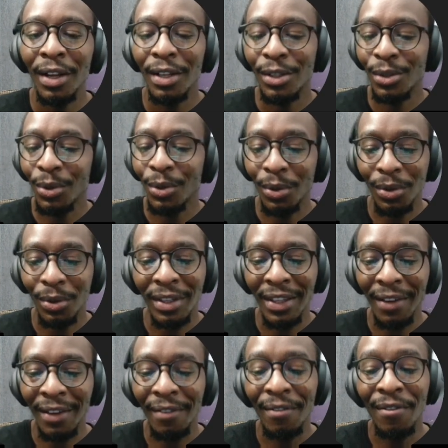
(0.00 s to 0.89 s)
So
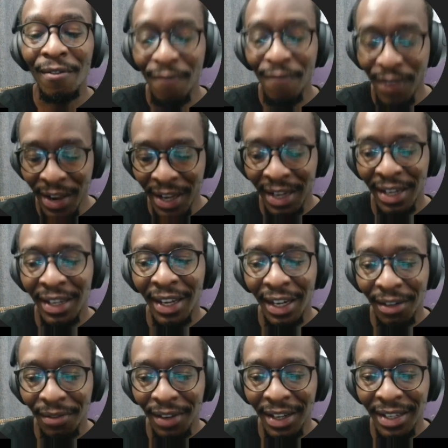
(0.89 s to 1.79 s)
they're very
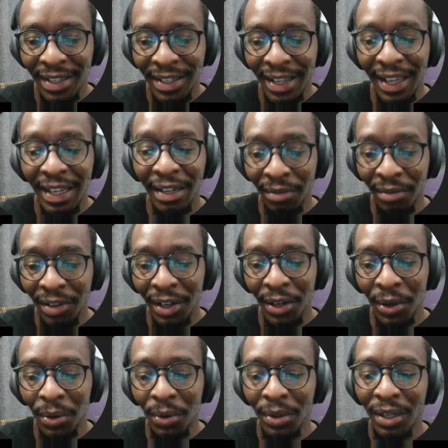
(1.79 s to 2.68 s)
advanced and
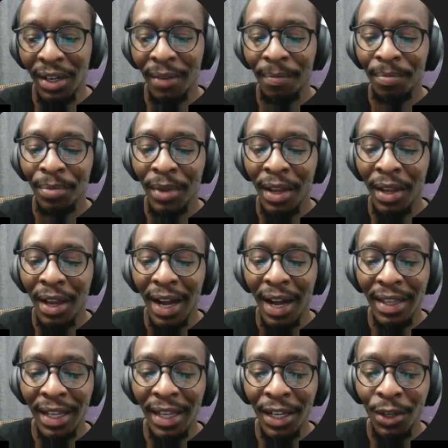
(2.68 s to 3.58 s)
very good.
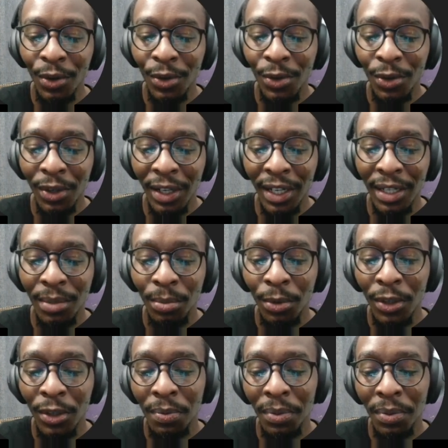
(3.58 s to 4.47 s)
And then you also get
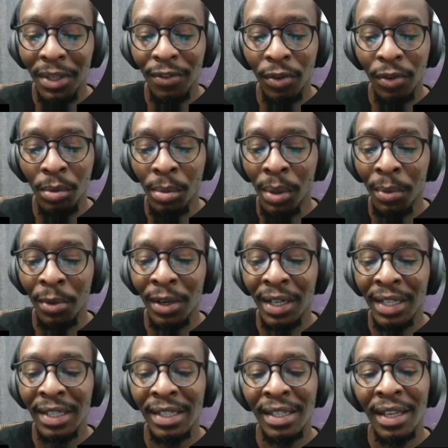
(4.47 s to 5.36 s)
more space for
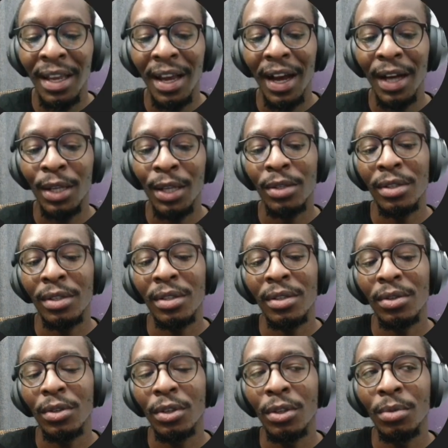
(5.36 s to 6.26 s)
memories.
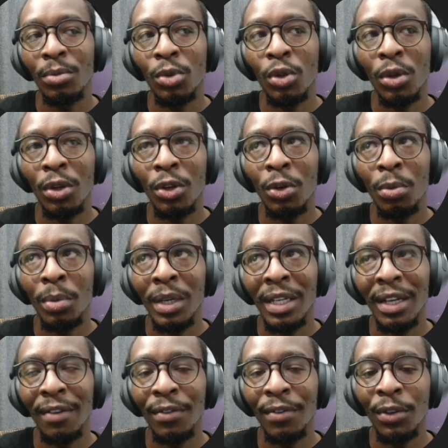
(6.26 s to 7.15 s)
As I'm sure you
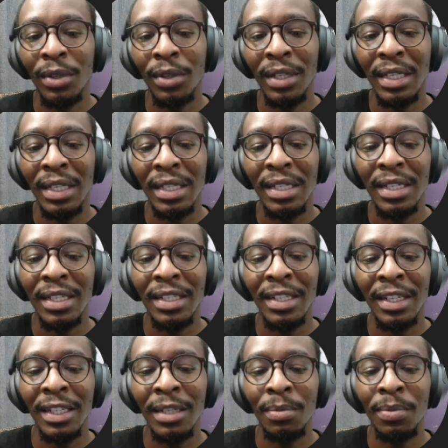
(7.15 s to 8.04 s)
might have noticed,
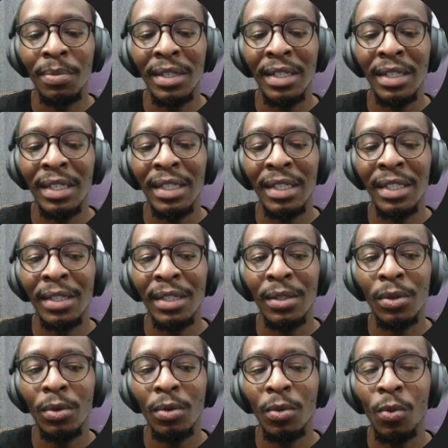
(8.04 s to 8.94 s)

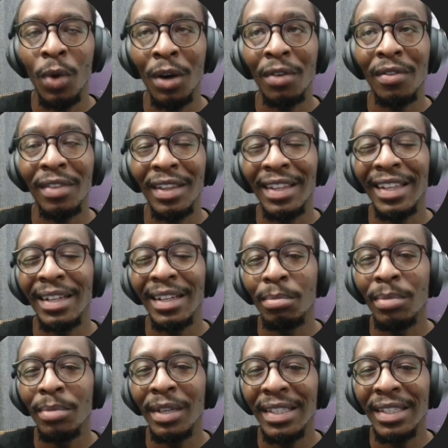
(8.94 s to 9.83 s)
ChatGPT's one of the things that
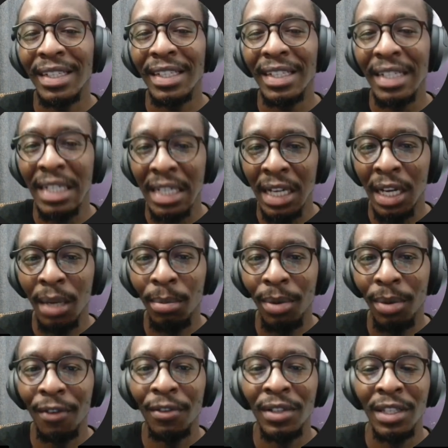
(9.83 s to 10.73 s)
makes it really
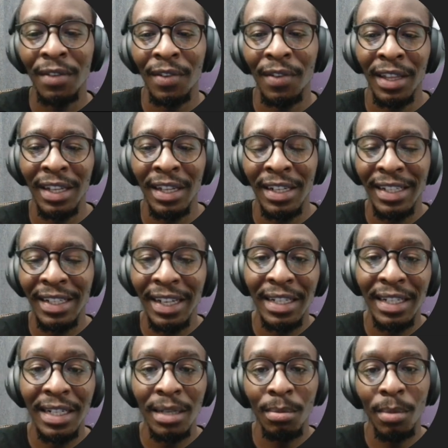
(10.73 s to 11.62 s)
powerful is the fact that it
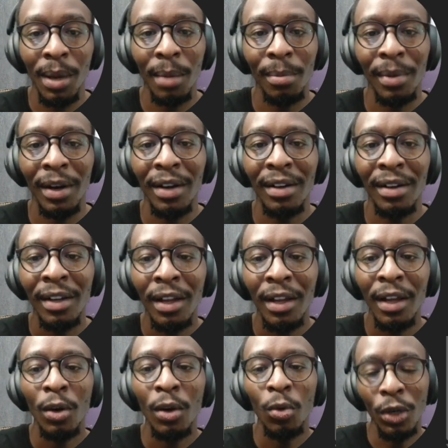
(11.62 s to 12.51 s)
can remember
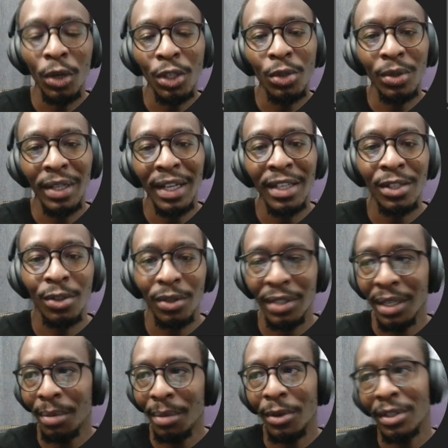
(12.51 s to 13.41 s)
what you guys
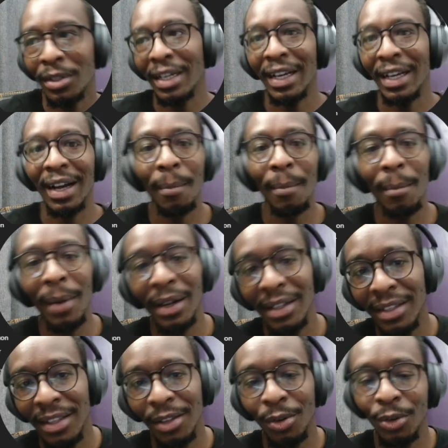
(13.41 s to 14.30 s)
talked about like a
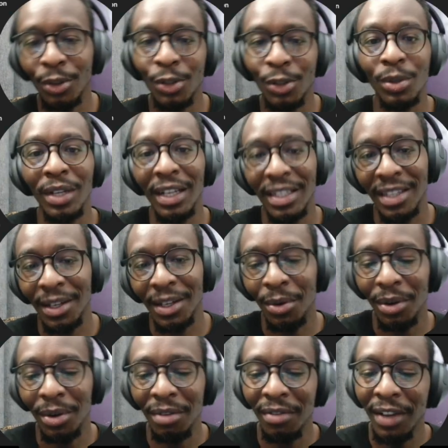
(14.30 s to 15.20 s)
month or 2 years
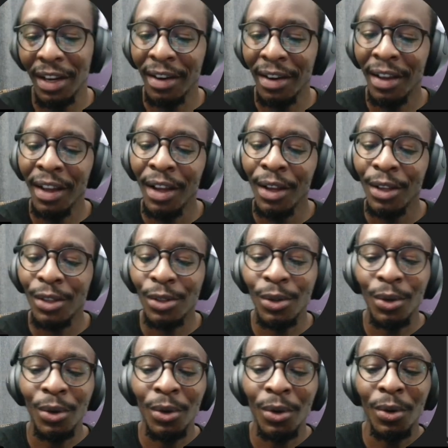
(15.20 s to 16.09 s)
ago even.
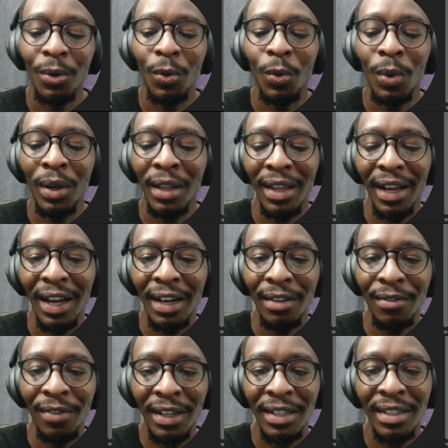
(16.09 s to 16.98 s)
So with
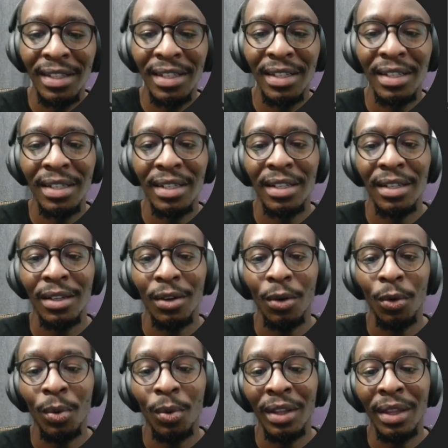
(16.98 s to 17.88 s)
advanced
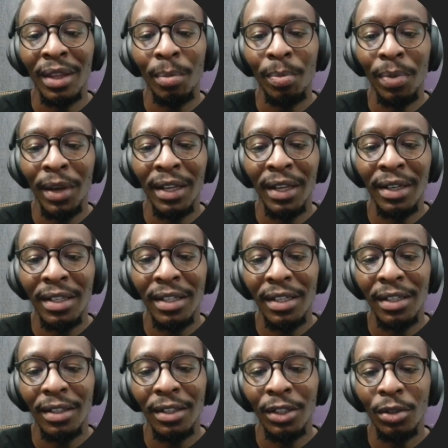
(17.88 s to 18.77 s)
or with the
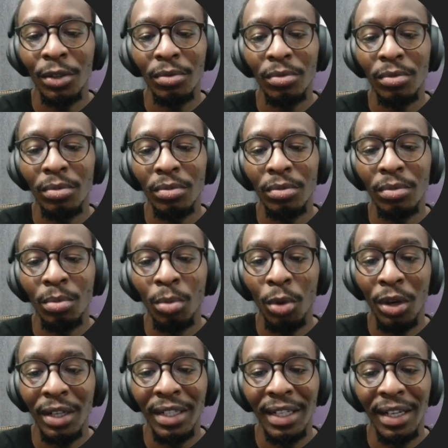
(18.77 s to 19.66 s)
paid
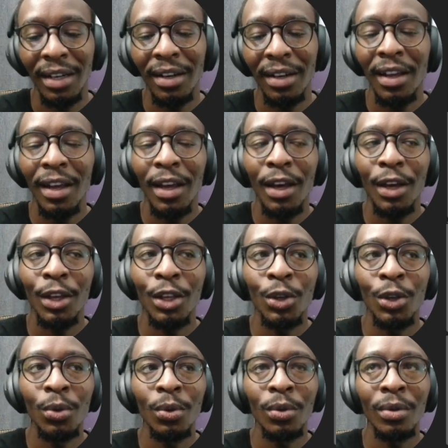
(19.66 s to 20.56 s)
model,
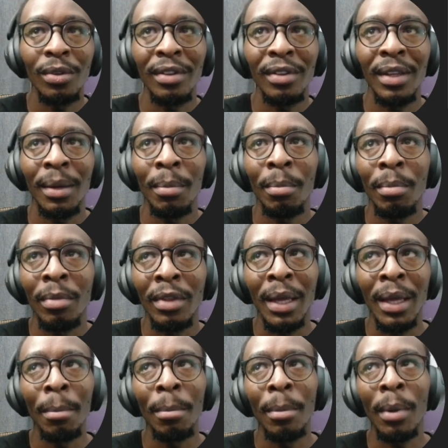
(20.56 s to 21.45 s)

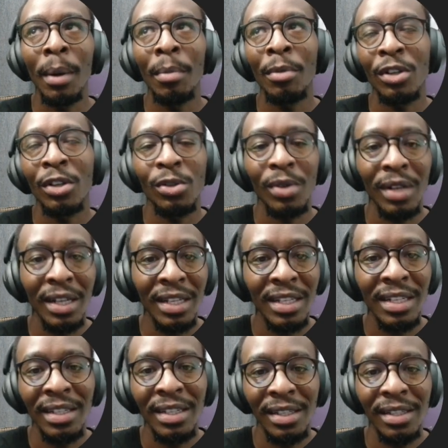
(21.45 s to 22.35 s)
the memory
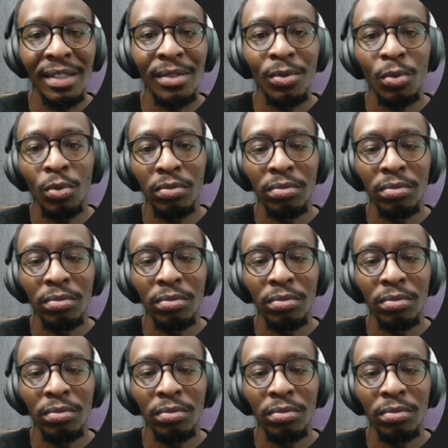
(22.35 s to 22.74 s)
storage is